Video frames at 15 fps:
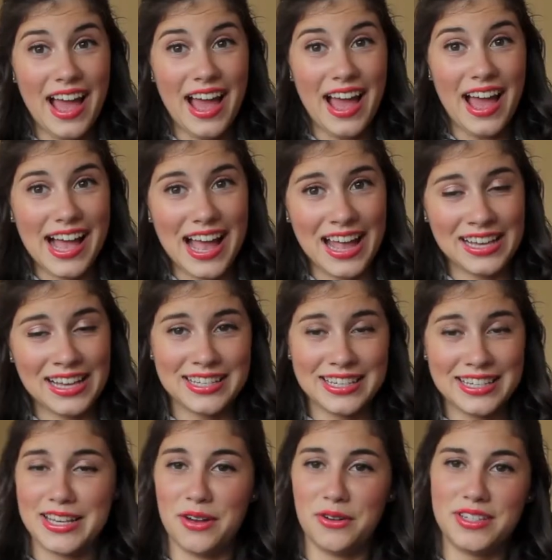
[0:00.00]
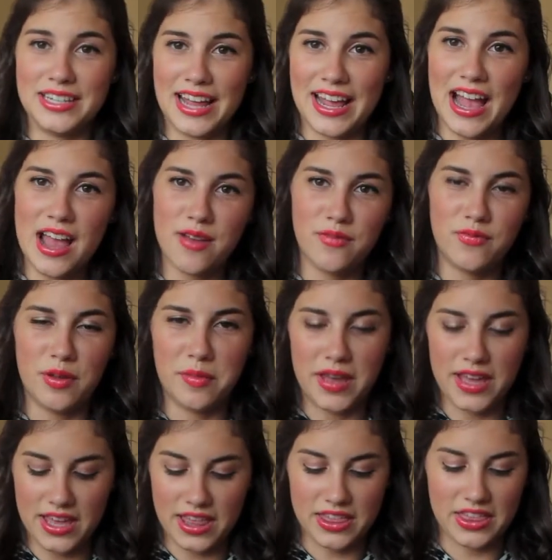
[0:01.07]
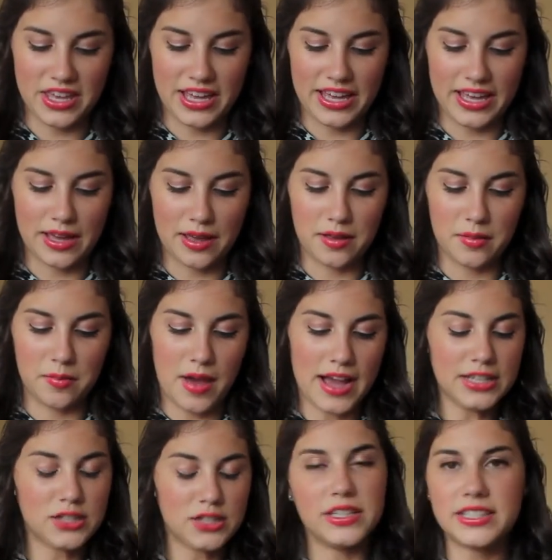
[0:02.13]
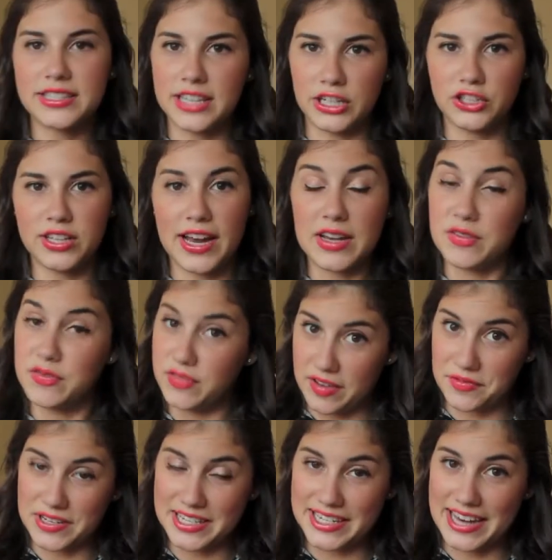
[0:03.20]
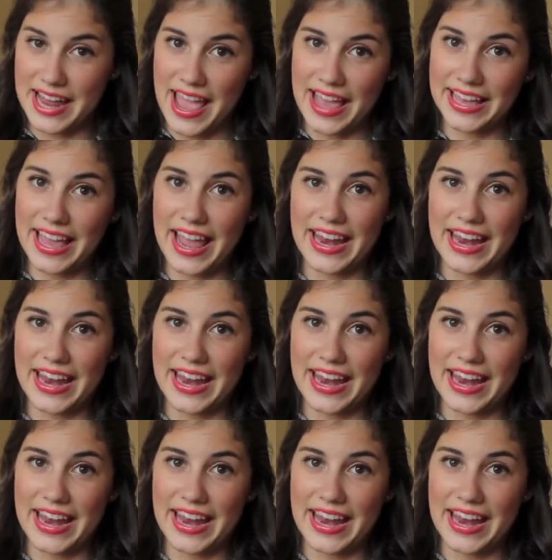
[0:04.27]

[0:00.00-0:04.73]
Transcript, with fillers: guys! So today I am filming the My Sweet Sunshine Favorites tag,